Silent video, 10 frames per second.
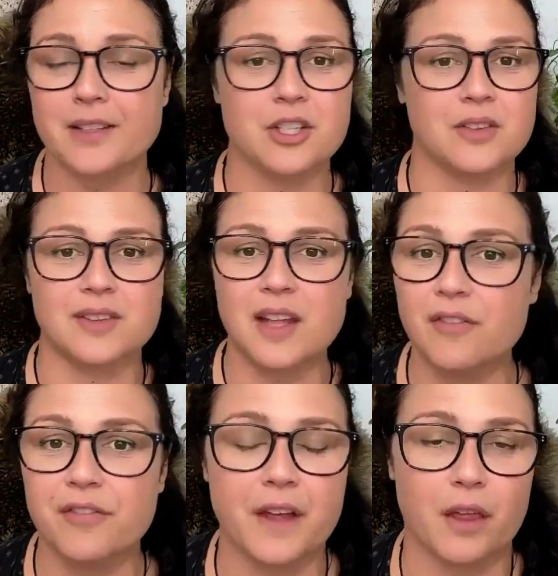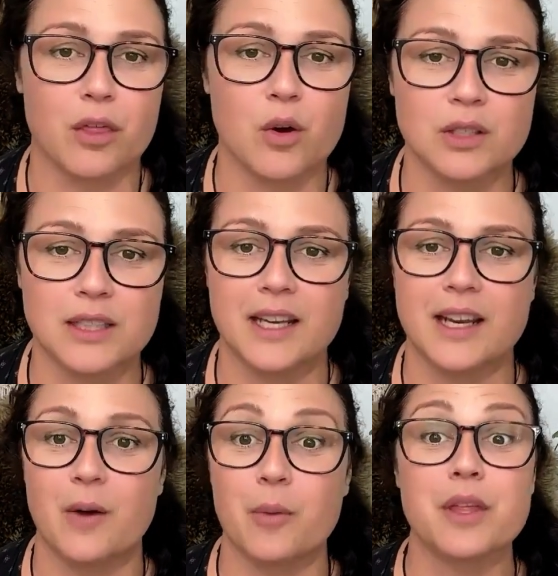She's a seven-figure thought
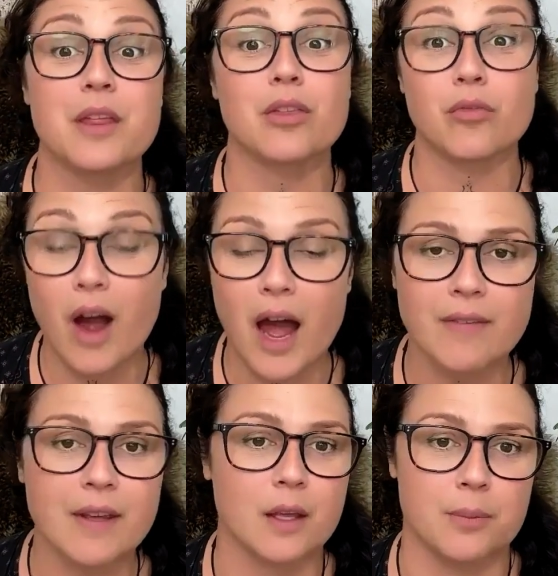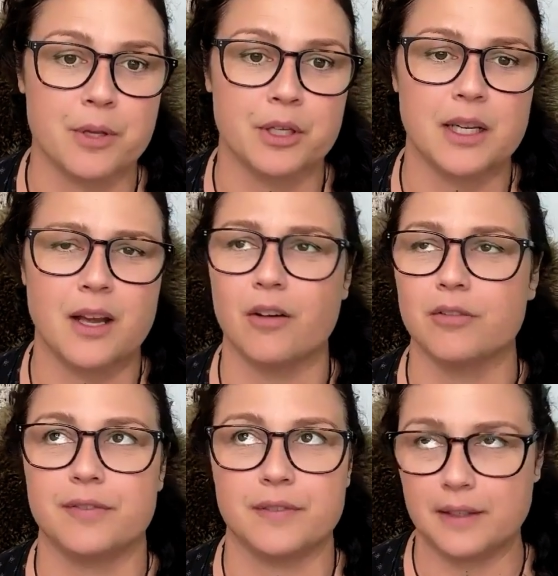leader with a thriving community of